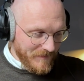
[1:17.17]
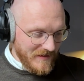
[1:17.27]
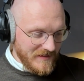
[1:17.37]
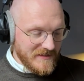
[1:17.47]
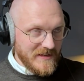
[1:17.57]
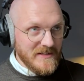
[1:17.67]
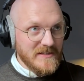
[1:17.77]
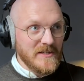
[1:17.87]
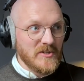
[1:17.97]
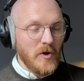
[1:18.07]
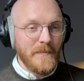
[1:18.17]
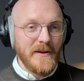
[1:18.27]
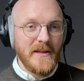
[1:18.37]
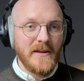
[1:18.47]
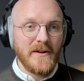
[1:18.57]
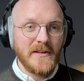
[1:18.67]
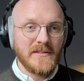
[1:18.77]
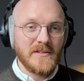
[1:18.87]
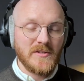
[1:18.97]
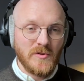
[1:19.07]
since the topic here
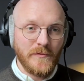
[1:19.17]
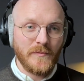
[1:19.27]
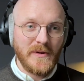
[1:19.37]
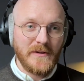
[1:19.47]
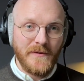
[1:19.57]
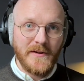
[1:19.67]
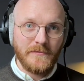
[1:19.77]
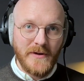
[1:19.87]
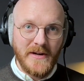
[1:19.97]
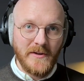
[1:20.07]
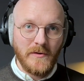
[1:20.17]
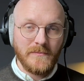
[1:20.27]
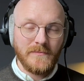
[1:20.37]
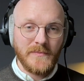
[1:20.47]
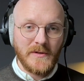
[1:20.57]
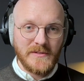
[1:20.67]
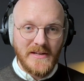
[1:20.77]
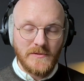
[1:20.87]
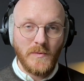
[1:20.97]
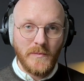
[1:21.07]
is software-defined radio, because
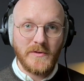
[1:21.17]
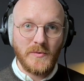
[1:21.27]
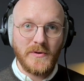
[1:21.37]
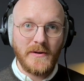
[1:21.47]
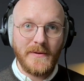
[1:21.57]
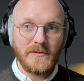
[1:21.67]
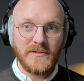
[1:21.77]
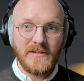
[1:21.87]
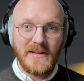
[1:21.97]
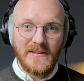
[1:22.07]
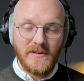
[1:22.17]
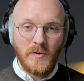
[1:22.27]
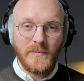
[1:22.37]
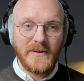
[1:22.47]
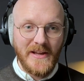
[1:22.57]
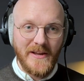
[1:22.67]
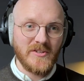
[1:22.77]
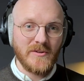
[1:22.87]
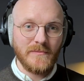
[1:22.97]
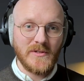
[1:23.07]
that's what we're talking about today, the
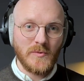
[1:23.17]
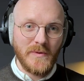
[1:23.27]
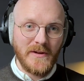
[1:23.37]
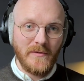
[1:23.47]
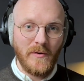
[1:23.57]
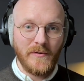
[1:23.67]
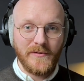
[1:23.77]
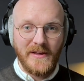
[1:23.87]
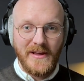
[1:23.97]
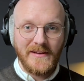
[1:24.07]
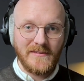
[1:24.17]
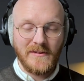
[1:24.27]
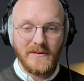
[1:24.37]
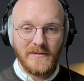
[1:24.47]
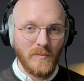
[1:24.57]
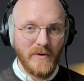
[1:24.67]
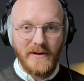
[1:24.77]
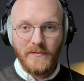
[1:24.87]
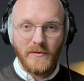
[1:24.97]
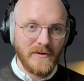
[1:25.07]
communication between Earth and the
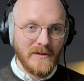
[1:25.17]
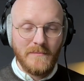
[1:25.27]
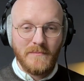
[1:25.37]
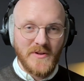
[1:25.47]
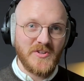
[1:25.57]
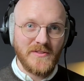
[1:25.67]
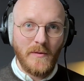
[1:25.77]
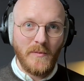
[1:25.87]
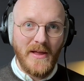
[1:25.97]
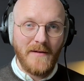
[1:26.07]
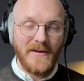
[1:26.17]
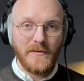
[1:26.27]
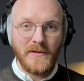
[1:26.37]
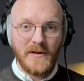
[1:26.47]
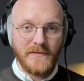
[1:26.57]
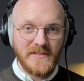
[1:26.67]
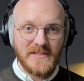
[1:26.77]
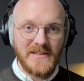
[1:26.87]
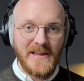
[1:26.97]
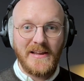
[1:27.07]
whatever mission that we have out there, if it's a
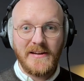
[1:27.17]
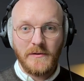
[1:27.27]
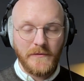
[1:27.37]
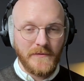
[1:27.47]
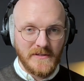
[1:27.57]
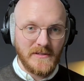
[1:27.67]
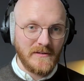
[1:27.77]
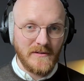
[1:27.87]
satellite or if it's